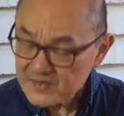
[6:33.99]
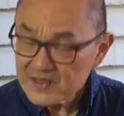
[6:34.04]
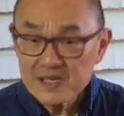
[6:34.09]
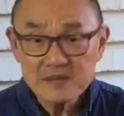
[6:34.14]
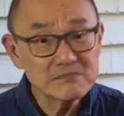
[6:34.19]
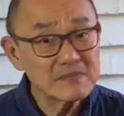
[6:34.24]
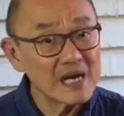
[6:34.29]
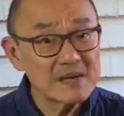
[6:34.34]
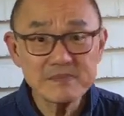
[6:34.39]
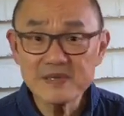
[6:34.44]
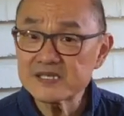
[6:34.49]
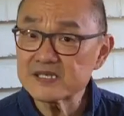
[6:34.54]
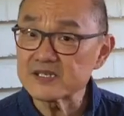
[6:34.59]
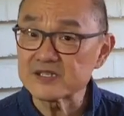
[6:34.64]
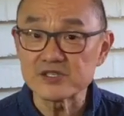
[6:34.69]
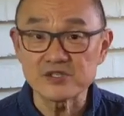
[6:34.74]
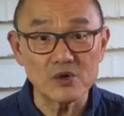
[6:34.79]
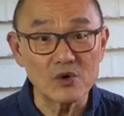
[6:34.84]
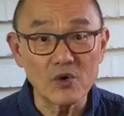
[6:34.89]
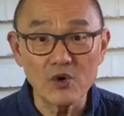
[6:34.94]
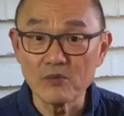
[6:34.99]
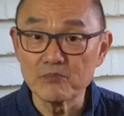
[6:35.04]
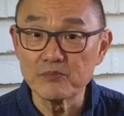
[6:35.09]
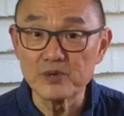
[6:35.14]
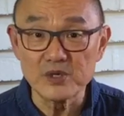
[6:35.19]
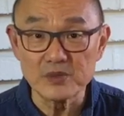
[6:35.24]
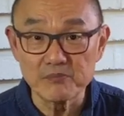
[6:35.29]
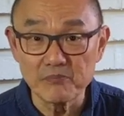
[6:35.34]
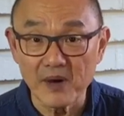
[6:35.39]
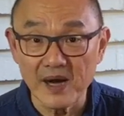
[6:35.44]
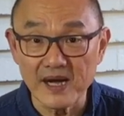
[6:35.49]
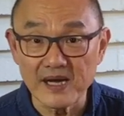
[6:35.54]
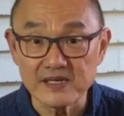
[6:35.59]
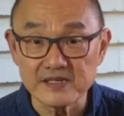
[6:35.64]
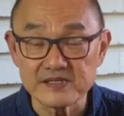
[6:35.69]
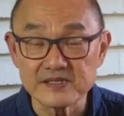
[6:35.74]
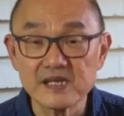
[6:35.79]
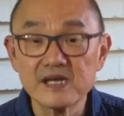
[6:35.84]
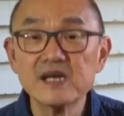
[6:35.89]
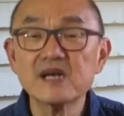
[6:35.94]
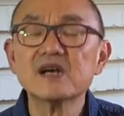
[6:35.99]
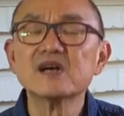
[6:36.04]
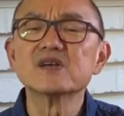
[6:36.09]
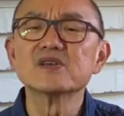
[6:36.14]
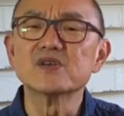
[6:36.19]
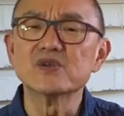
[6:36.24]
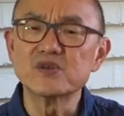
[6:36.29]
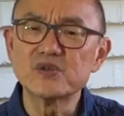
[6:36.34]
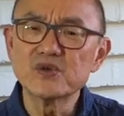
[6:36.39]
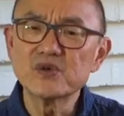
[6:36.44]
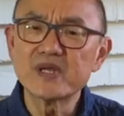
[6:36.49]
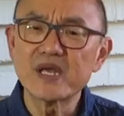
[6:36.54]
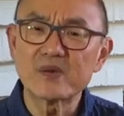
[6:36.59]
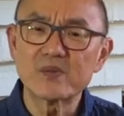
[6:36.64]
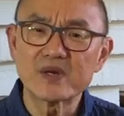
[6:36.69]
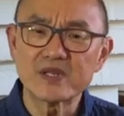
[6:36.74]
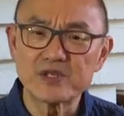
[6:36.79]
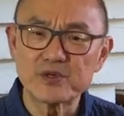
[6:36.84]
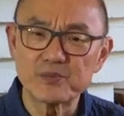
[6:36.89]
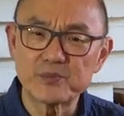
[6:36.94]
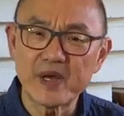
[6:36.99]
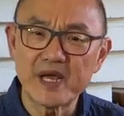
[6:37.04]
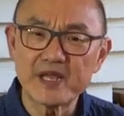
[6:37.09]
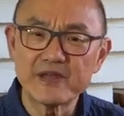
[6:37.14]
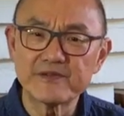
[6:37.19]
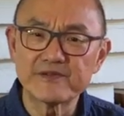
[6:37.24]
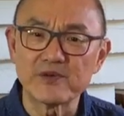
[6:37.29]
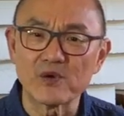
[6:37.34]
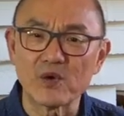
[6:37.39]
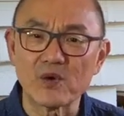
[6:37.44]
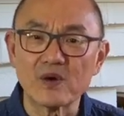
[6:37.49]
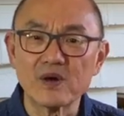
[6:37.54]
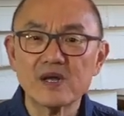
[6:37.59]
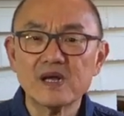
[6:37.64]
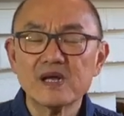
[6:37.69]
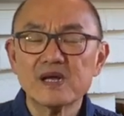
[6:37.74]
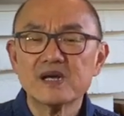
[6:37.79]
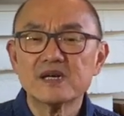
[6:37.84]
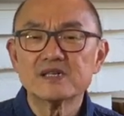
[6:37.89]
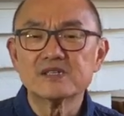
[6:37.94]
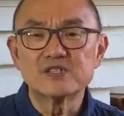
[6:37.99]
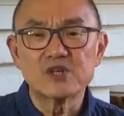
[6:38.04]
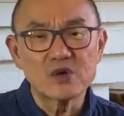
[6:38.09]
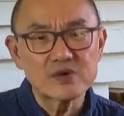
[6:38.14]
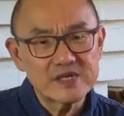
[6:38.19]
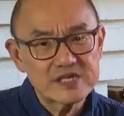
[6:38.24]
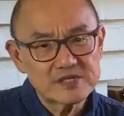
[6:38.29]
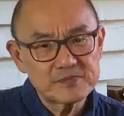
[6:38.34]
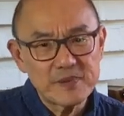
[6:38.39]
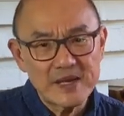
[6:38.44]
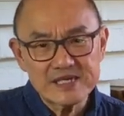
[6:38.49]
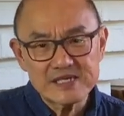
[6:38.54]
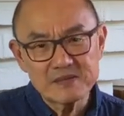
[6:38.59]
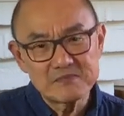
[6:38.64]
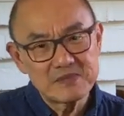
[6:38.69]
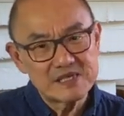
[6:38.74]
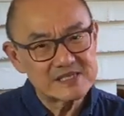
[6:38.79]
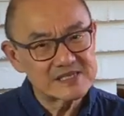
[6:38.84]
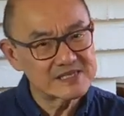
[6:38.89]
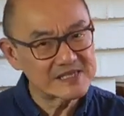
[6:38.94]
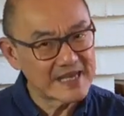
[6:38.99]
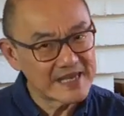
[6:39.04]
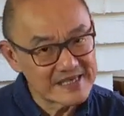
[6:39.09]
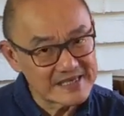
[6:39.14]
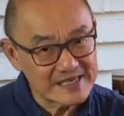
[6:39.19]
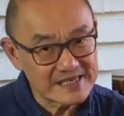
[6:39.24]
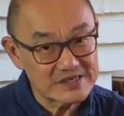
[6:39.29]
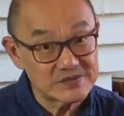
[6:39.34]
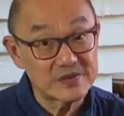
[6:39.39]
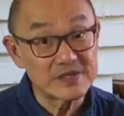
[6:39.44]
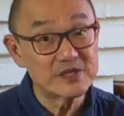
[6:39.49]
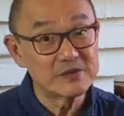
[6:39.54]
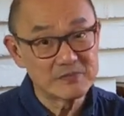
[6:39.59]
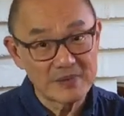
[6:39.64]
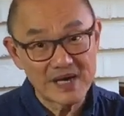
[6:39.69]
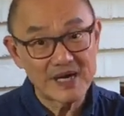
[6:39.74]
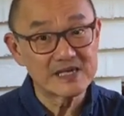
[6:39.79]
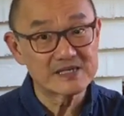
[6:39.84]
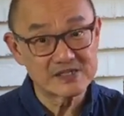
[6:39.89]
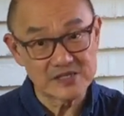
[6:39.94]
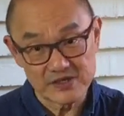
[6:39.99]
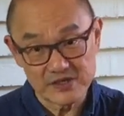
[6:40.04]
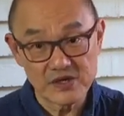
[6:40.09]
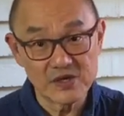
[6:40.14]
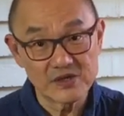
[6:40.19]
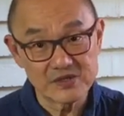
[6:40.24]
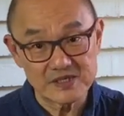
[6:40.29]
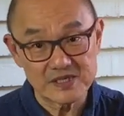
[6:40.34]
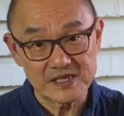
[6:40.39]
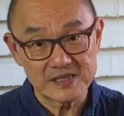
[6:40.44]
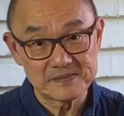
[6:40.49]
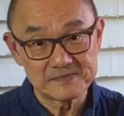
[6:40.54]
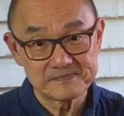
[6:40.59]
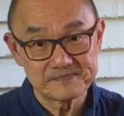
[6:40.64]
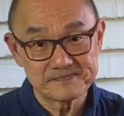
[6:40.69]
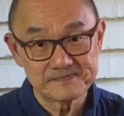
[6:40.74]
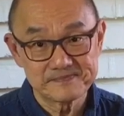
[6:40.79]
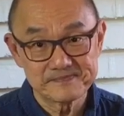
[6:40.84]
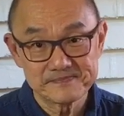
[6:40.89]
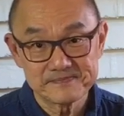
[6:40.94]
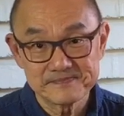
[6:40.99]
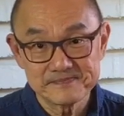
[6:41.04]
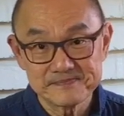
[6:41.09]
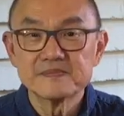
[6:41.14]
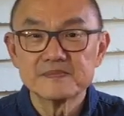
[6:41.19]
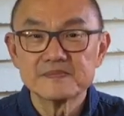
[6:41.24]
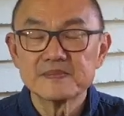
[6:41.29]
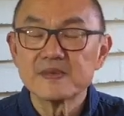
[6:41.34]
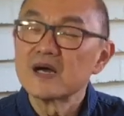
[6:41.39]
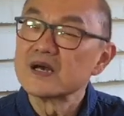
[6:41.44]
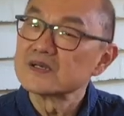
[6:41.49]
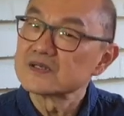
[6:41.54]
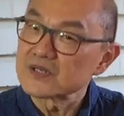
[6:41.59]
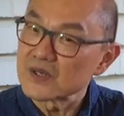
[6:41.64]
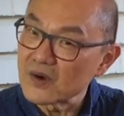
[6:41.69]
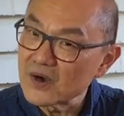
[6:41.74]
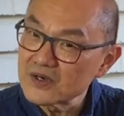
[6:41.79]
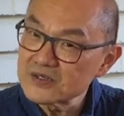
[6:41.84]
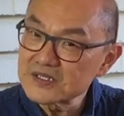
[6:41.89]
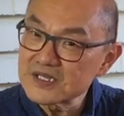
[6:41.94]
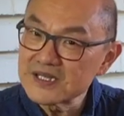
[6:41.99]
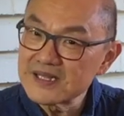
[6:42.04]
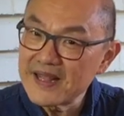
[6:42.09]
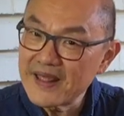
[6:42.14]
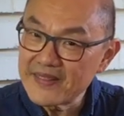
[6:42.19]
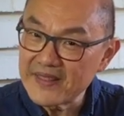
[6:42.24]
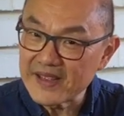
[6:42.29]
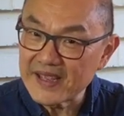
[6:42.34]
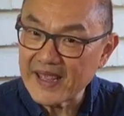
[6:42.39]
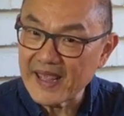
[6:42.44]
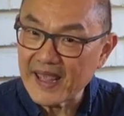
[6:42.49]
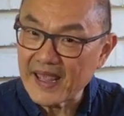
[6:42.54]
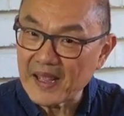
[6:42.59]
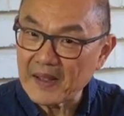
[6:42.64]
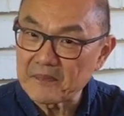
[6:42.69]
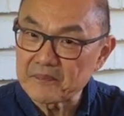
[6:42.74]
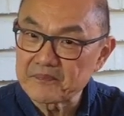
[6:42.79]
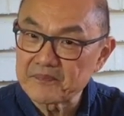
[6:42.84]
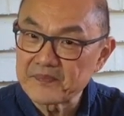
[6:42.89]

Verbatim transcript: My message to all boot buyers, you do get what you pay for. Don't expect a Mercedes when you buy a Toyota. So on to leather care.